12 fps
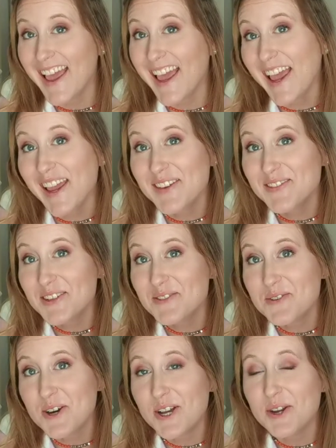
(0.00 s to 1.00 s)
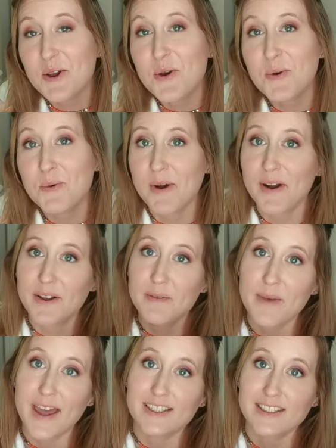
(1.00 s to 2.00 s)
Hey everyone,
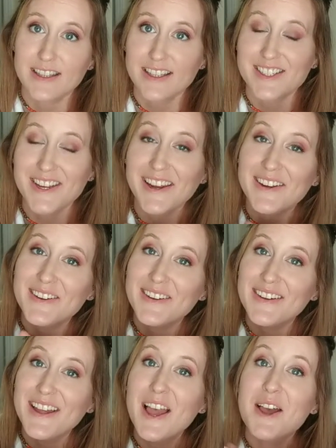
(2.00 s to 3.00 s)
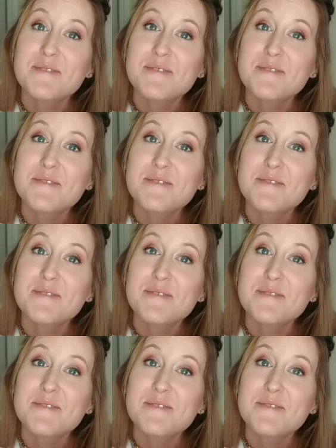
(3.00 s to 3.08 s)
welcome back to the channel.